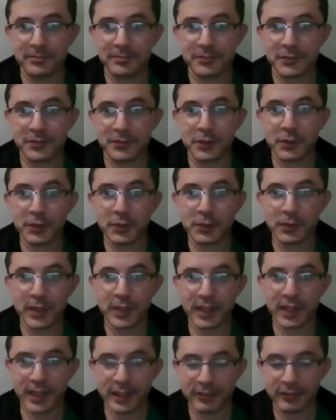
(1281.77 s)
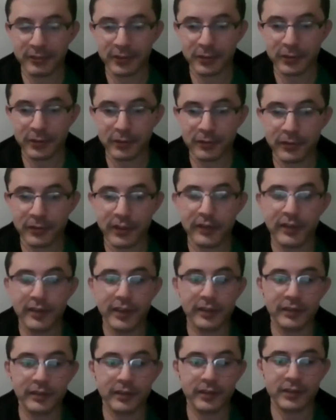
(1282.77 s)
So we have our faith
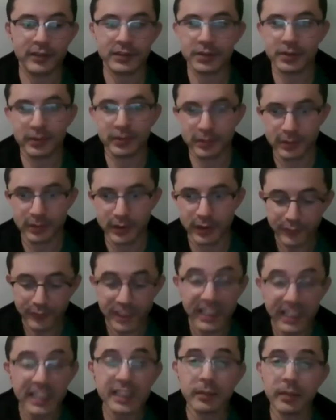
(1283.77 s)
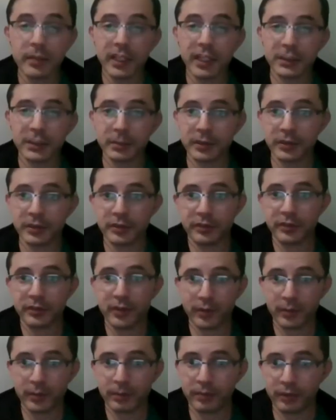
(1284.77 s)
and also the management of
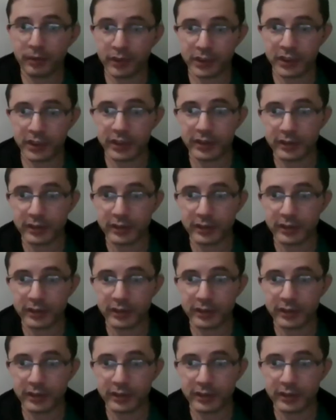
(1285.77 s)
our project.